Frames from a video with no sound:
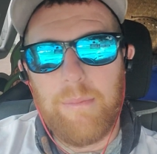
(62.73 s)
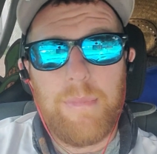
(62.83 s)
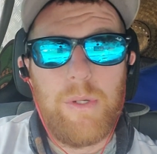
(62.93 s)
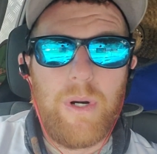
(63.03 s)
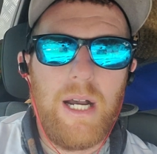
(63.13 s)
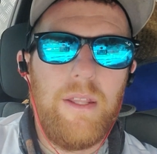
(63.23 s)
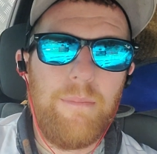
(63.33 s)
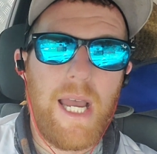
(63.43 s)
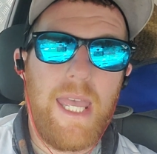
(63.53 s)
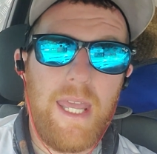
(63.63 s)
Meanwhile, in
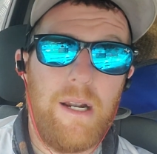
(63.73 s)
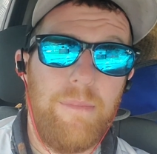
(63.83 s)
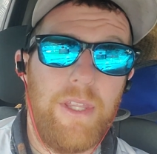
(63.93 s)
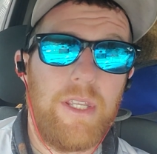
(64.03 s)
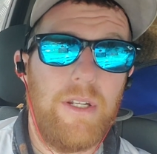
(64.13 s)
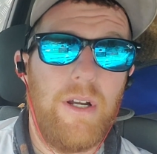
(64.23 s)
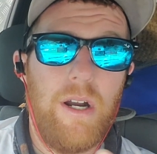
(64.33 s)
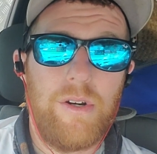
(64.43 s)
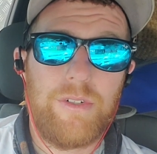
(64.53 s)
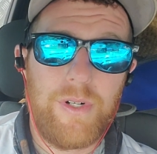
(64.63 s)
my head, I'm thinking,
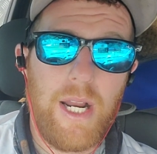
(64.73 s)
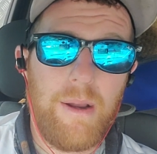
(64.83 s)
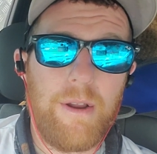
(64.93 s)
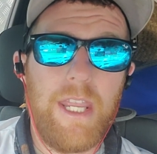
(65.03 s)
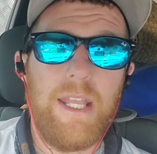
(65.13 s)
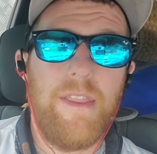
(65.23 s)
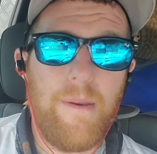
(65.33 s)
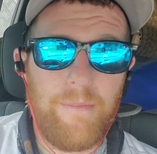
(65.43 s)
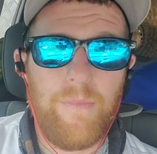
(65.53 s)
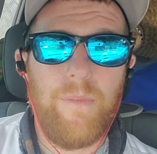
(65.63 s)
oh crap, I'm getting
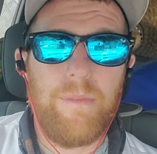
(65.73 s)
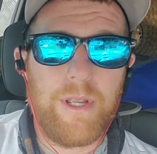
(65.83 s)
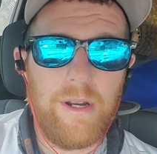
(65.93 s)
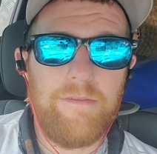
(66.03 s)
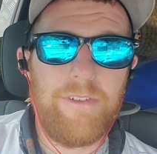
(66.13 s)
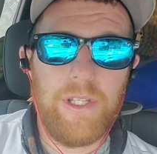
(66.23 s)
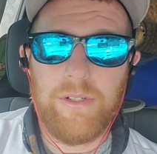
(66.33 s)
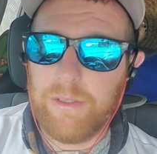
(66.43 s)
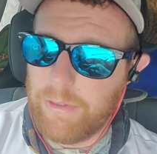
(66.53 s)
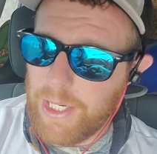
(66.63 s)
them gut
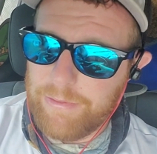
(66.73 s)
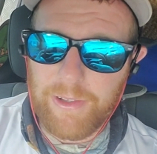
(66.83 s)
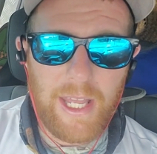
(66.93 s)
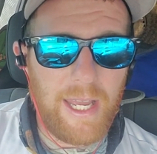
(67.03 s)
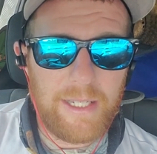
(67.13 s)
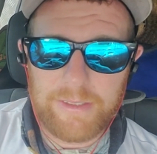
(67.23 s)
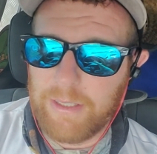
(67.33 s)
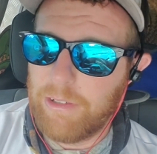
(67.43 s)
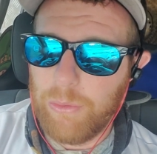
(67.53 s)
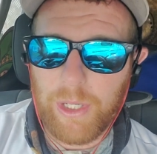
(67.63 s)
feeling, red flags
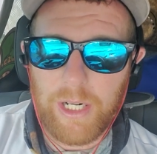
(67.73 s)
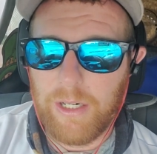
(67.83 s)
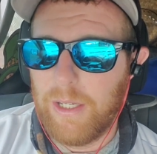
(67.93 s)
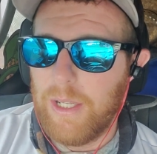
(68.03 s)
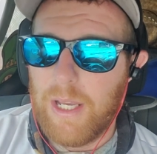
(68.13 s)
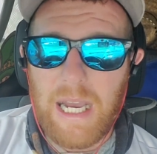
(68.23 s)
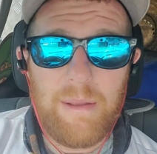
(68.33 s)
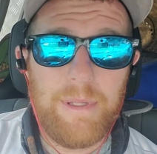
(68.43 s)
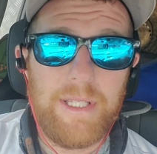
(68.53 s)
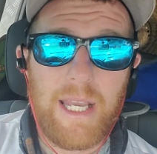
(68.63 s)
everywhere.
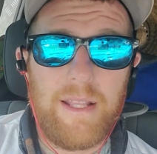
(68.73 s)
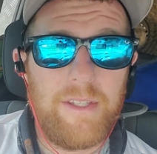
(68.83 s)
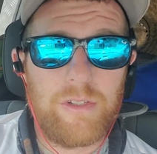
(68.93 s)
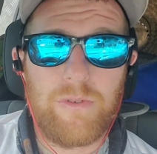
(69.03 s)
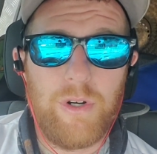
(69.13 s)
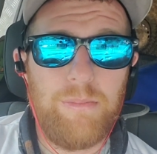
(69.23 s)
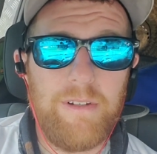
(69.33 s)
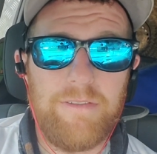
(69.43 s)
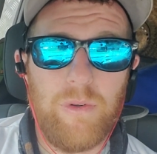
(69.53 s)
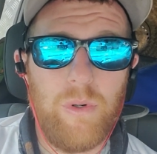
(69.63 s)
I've been down this road
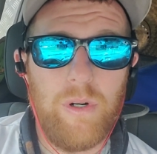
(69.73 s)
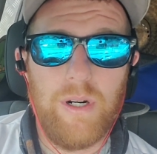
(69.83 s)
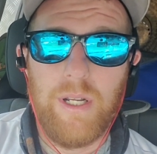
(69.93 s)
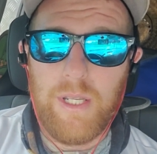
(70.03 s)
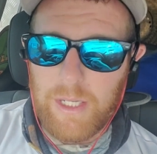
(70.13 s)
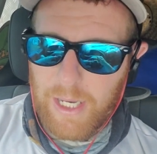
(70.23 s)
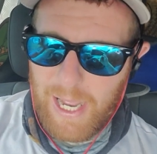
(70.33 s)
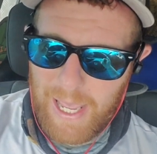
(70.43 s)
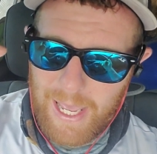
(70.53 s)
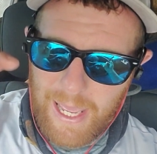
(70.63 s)
before.
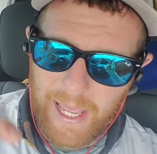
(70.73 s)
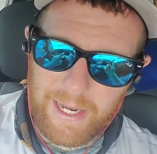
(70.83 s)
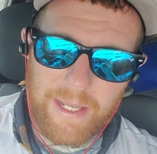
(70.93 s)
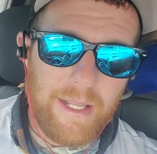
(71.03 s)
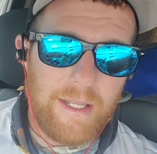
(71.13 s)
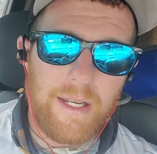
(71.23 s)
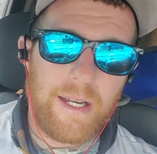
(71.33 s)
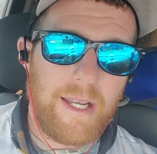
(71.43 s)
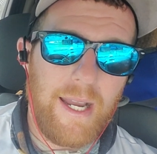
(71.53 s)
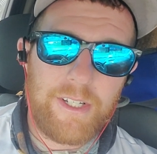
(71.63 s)
I had
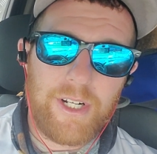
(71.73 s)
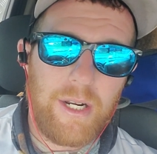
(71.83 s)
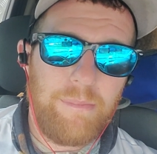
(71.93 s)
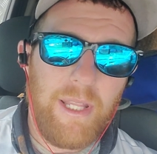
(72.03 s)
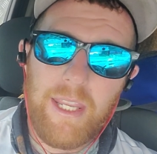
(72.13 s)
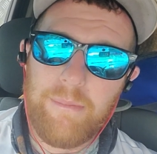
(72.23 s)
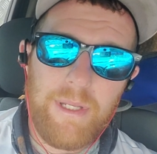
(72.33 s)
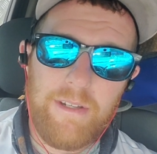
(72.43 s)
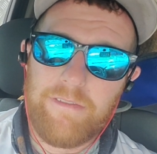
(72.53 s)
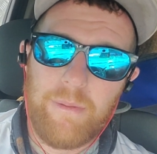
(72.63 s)
a guy try to blame
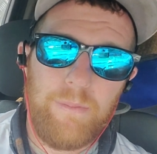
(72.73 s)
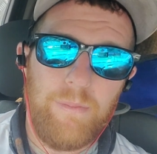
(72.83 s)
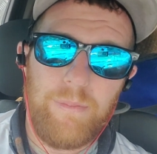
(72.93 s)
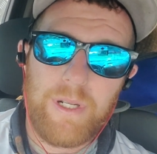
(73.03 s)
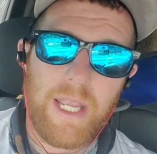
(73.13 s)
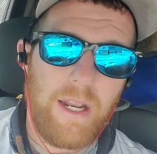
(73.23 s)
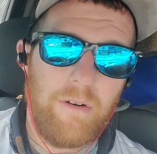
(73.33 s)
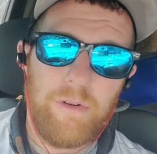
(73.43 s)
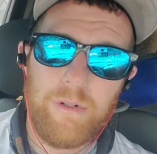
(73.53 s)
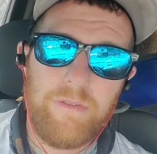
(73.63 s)
me for getting a
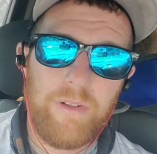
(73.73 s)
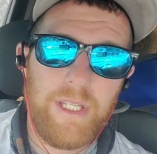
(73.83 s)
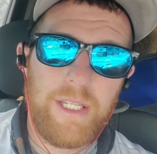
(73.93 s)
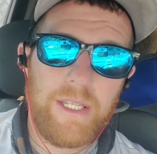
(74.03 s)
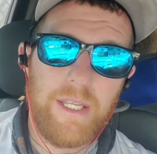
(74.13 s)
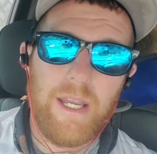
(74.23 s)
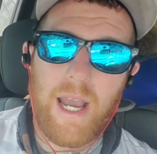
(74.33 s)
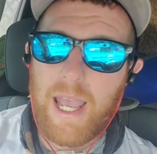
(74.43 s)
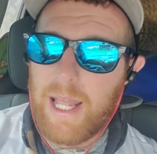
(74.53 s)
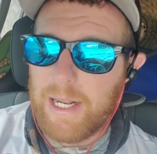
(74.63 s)
roof leak.
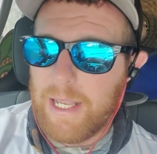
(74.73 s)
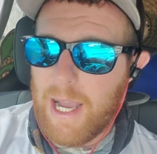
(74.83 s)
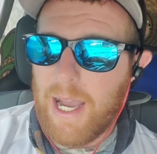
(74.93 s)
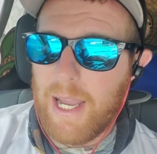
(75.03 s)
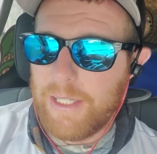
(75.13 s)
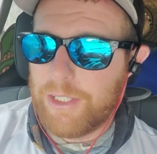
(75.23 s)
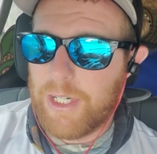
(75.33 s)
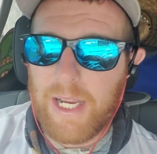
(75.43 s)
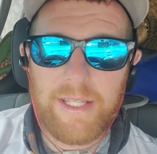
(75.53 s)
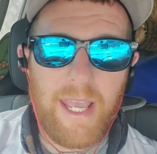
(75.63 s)
I had a guy
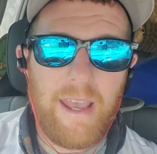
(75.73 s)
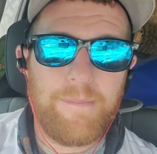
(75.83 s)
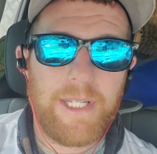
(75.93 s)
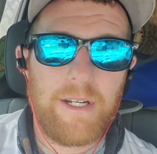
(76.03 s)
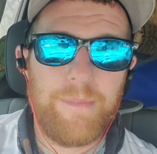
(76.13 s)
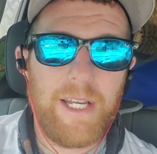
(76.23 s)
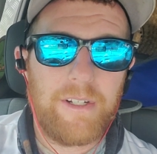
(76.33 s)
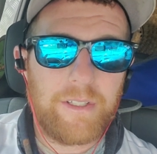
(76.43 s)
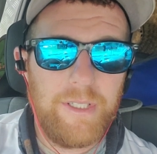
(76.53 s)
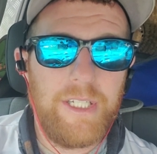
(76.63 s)
tried to have me come out
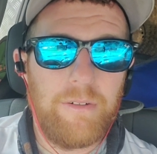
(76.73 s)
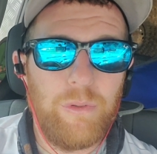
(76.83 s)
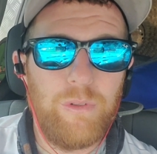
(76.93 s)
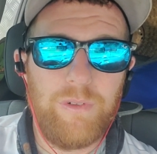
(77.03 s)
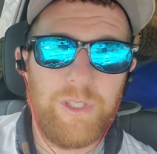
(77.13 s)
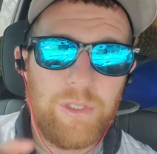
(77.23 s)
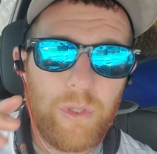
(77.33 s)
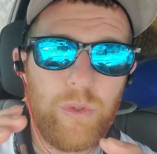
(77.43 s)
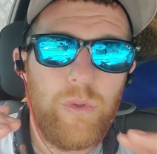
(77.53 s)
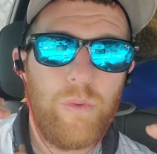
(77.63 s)
and clean a roof with
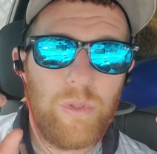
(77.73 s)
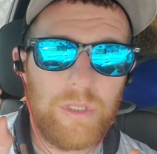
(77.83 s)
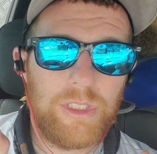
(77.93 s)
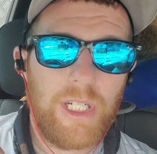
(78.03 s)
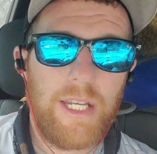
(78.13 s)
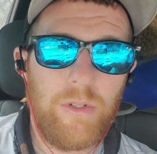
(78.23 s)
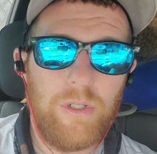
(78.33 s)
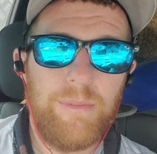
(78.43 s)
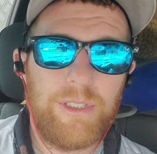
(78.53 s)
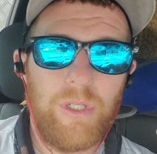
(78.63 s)
two
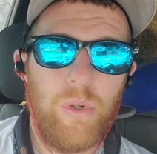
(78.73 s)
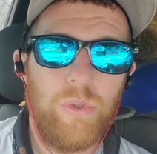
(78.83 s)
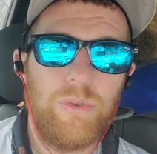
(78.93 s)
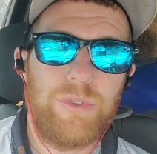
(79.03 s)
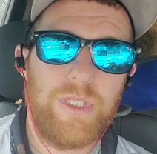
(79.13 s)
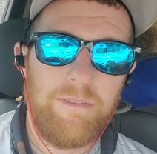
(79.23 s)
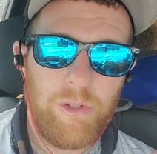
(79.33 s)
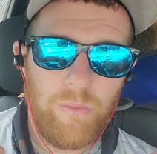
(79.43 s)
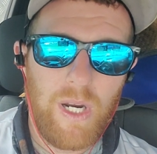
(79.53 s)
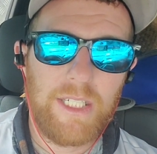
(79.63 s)
ginormous holes. If
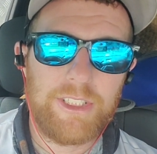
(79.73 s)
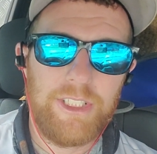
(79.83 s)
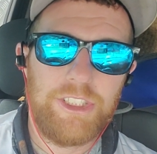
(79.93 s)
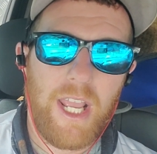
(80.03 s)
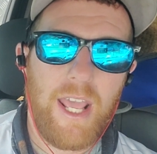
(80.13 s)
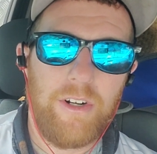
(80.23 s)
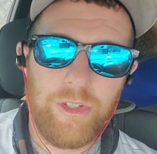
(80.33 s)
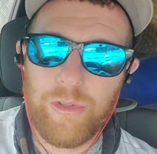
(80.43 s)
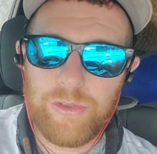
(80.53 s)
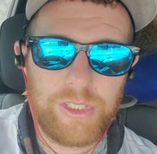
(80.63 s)
you watch the channel,
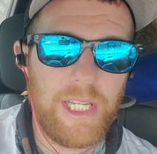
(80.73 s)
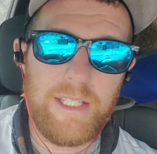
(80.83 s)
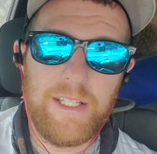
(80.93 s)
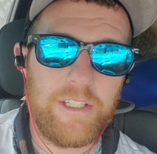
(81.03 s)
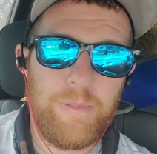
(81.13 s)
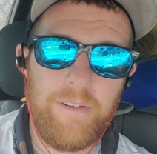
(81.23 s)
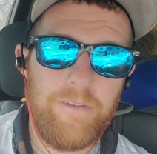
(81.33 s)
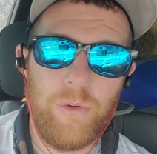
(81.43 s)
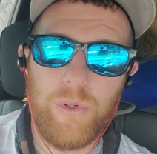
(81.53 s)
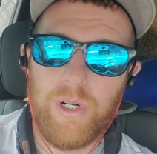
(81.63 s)
you've seen this
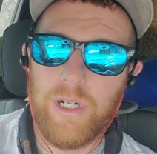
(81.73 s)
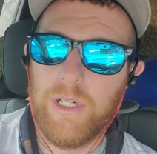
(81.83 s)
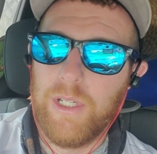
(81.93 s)
before.